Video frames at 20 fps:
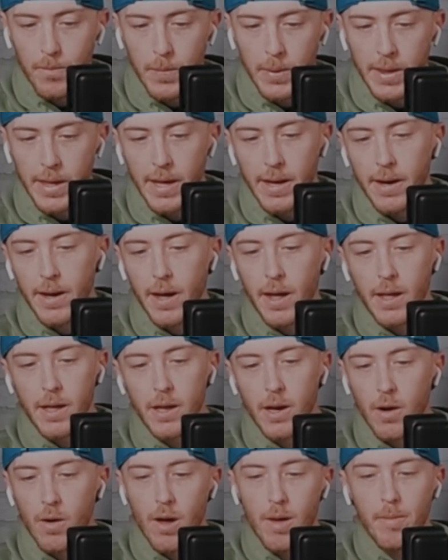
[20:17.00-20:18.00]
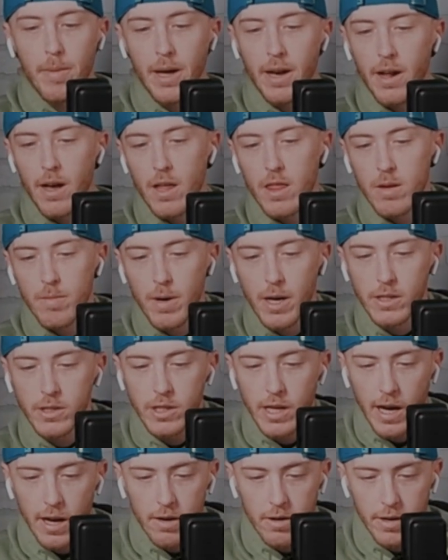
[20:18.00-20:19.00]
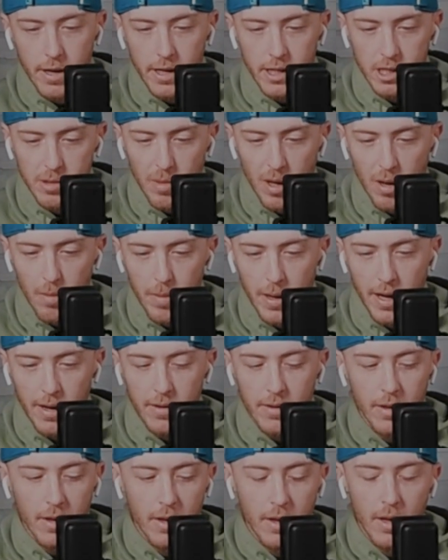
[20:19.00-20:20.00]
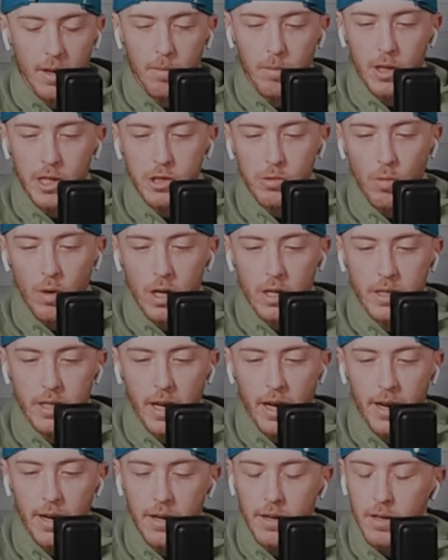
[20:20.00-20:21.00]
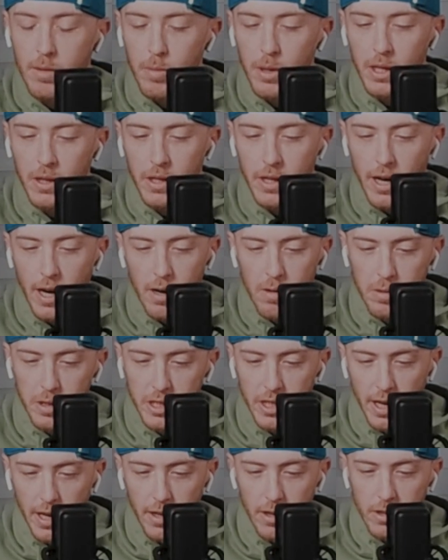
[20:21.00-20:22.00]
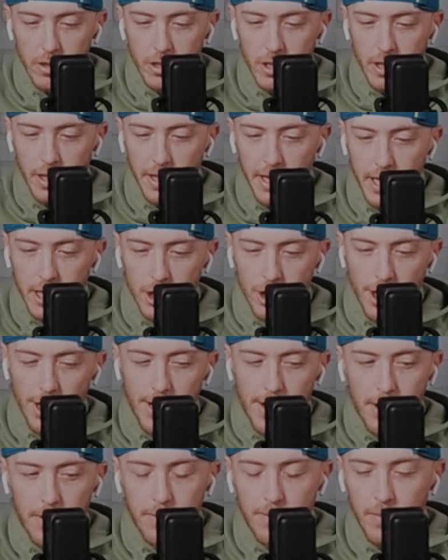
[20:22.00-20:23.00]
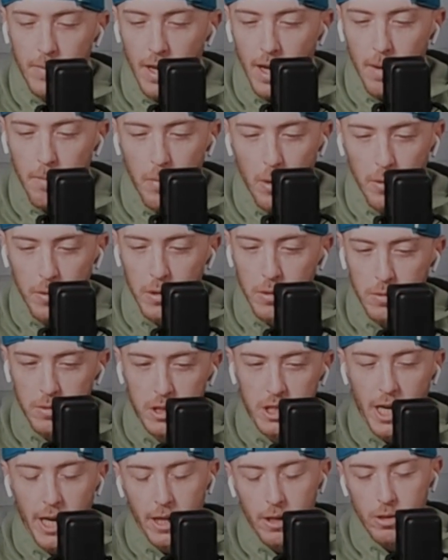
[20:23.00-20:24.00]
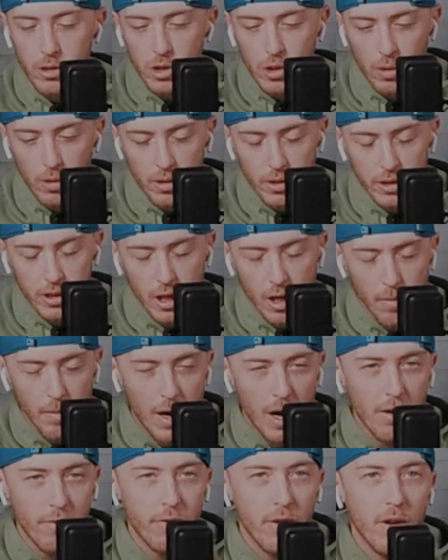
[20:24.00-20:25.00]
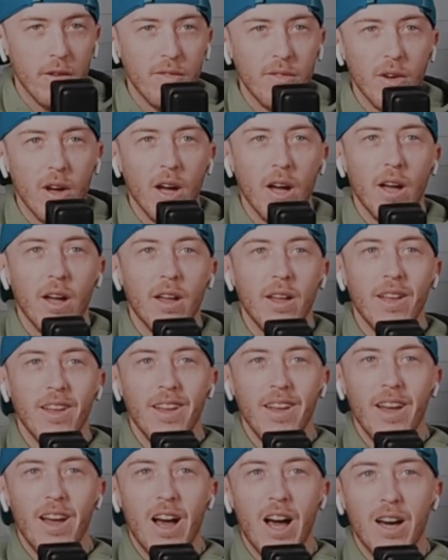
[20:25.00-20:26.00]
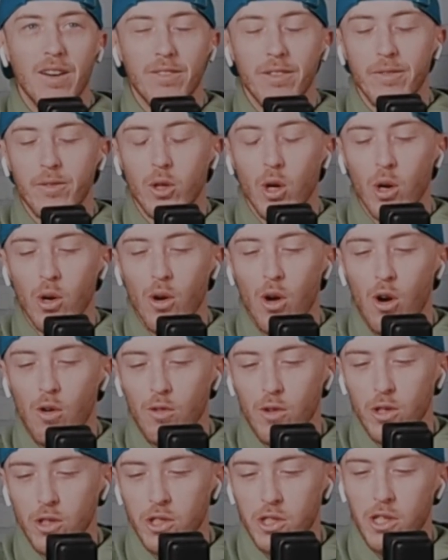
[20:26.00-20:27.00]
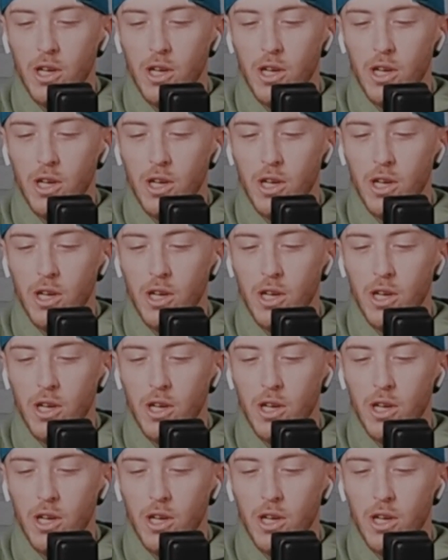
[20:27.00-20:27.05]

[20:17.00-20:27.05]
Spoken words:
But then I bet on them on Saturday, small bet plus 110 to beat the Ottawa Senators, and they get shut out. And both Senators goals come off of turnovers.